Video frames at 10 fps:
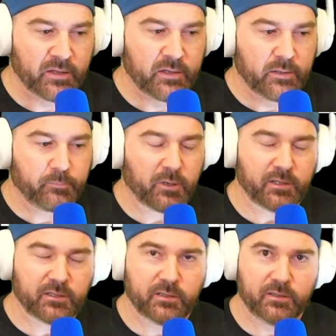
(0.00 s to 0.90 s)
but
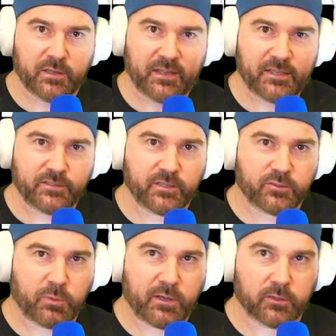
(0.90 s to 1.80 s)
the easiest
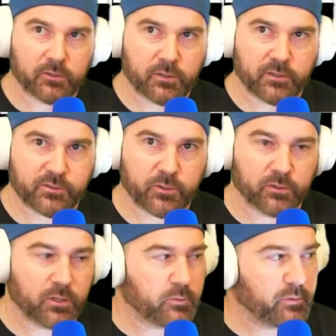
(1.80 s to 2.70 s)
way to learn a
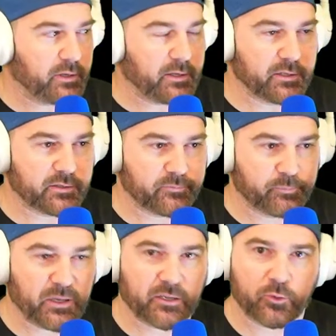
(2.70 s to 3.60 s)
solo is
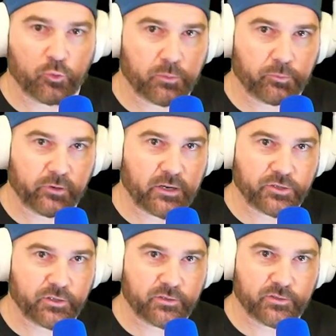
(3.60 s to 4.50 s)
pick a chord
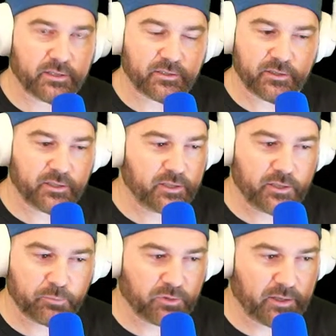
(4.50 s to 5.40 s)
progression that's in the key you're
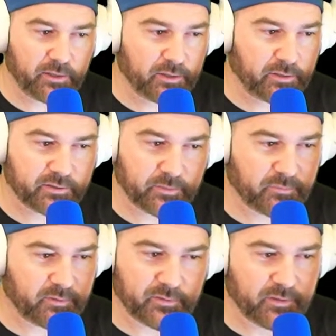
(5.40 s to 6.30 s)
playing in,
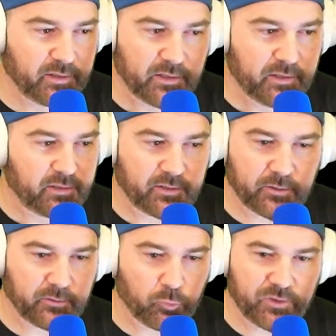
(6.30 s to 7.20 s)
something,
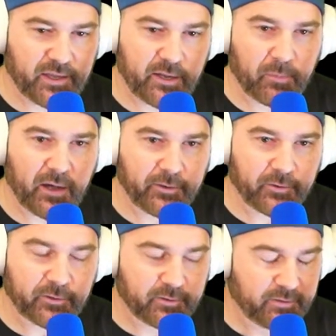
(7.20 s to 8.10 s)
with A minor,
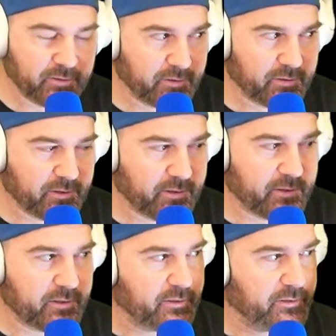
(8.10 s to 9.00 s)

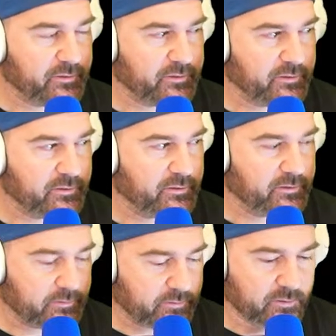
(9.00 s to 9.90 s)

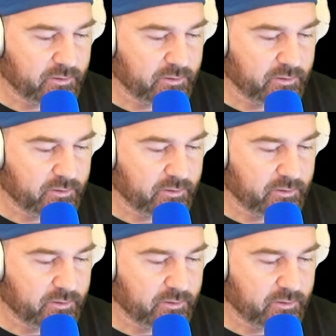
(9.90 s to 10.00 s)
and